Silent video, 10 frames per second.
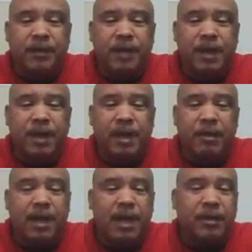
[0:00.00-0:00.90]
and I
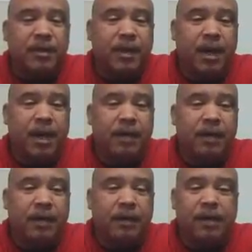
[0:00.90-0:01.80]
might actually buy a
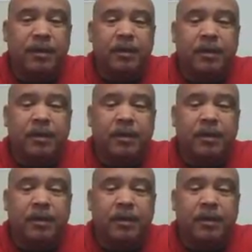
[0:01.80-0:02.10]
different